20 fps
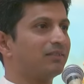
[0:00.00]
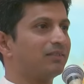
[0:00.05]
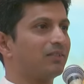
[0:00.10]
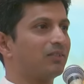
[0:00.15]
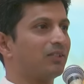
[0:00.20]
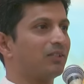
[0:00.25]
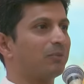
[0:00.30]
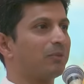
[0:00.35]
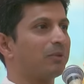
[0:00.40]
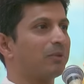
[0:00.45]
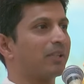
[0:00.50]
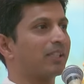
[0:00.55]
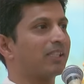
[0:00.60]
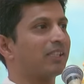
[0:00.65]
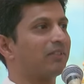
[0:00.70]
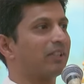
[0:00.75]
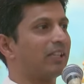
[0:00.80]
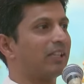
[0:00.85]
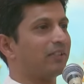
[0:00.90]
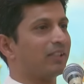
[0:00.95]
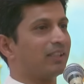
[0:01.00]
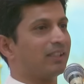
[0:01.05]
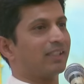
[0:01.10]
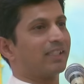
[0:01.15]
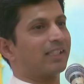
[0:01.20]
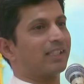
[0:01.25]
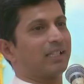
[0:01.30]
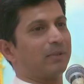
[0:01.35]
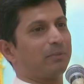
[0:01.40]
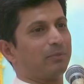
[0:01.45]
Swami must have given
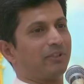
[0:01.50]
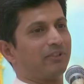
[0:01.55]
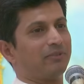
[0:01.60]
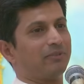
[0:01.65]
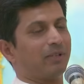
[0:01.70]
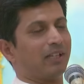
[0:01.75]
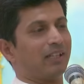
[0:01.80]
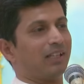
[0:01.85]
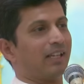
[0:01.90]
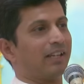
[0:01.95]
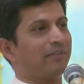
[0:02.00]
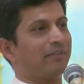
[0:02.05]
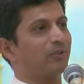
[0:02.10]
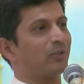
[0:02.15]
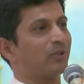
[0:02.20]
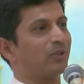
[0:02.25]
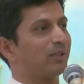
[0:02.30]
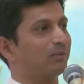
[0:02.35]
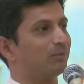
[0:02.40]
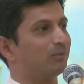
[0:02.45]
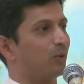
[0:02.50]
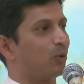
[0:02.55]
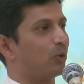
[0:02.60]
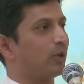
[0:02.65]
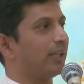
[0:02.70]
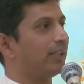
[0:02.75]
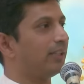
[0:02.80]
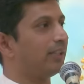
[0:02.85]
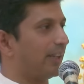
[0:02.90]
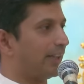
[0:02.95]
the script of my life to some
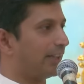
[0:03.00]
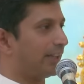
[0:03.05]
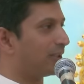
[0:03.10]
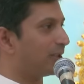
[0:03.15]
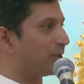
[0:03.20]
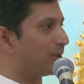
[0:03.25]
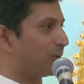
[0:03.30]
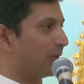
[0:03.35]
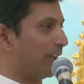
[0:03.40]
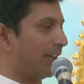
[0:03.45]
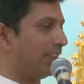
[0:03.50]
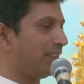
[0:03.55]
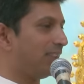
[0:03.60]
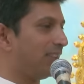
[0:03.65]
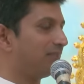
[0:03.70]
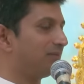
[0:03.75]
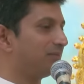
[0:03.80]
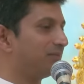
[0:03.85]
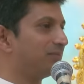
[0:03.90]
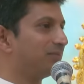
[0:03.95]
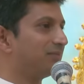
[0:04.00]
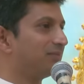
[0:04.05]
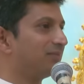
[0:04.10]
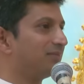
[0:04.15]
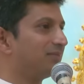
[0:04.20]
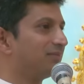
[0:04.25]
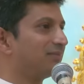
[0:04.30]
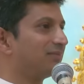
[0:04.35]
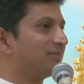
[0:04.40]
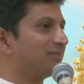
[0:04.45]
boring director to write.
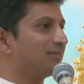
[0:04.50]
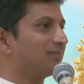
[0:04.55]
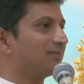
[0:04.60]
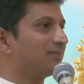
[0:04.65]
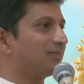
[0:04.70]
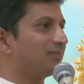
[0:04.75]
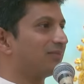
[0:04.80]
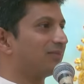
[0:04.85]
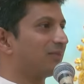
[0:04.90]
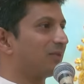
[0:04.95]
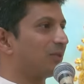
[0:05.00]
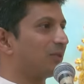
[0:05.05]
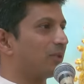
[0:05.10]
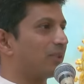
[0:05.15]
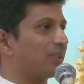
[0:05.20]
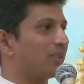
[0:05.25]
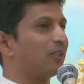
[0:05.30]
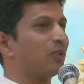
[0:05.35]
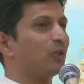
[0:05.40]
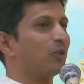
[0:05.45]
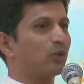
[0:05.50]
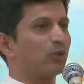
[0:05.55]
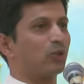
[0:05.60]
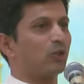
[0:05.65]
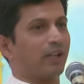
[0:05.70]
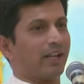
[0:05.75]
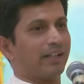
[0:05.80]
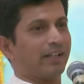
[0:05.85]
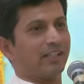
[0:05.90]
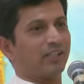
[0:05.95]
He was used
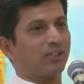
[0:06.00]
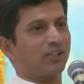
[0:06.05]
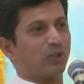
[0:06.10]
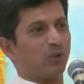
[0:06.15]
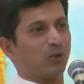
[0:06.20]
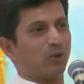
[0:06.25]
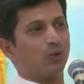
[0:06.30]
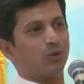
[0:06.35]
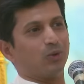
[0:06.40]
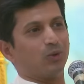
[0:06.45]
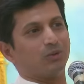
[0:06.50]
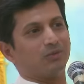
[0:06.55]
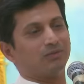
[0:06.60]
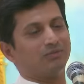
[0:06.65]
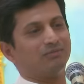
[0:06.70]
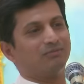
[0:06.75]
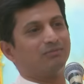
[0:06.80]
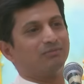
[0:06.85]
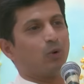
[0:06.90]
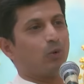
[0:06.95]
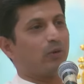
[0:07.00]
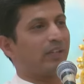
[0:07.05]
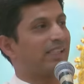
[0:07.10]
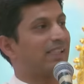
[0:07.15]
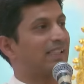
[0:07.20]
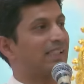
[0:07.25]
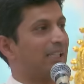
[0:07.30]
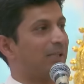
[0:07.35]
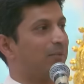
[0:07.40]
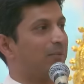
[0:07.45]
to writing slow movie
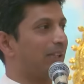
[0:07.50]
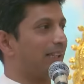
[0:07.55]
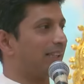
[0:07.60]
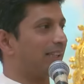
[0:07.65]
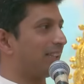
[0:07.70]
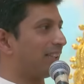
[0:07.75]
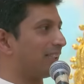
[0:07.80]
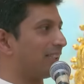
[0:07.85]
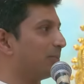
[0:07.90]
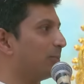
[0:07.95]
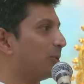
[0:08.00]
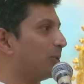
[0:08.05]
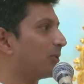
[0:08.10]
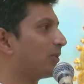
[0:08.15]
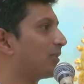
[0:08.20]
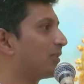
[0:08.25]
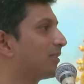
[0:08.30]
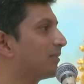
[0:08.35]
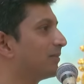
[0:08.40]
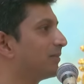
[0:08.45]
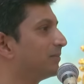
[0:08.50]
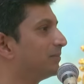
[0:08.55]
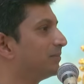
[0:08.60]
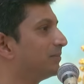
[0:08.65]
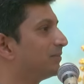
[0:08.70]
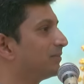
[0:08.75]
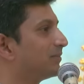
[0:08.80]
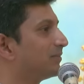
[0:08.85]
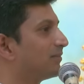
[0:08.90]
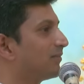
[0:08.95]
screenplays, I suppose.
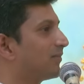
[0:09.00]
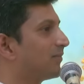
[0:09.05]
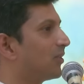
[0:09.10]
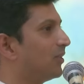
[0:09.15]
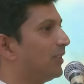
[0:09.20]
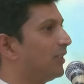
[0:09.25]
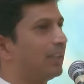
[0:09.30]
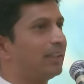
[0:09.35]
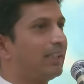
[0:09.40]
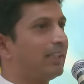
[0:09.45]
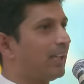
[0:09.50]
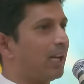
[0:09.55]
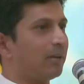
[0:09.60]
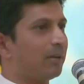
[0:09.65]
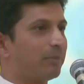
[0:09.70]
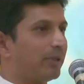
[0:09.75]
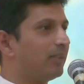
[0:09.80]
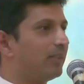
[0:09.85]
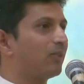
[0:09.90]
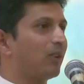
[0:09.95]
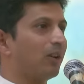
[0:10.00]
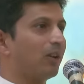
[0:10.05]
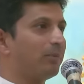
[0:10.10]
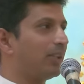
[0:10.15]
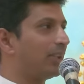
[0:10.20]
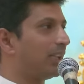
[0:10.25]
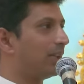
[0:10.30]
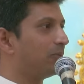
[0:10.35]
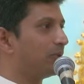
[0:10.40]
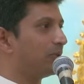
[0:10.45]
So nothing happened.
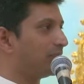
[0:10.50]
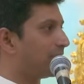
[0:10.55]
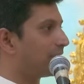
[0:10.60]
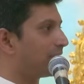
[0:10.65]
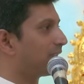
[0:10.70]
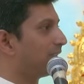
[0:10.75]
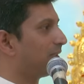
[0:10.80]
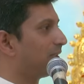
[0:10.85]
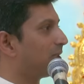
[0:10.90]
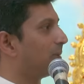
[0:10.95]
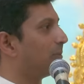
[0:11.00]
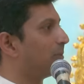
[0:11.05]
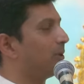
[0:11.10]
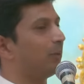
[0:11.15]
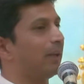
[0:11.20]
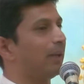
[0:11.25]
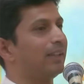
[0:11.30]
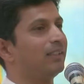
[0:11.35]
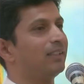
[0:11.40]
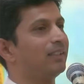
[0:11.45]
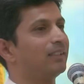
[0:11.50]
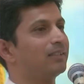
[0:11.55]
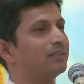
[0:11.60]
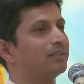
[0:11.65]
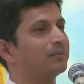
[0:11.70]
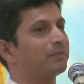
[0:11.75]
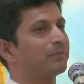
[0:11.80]
Swami came for darshan, Swami went.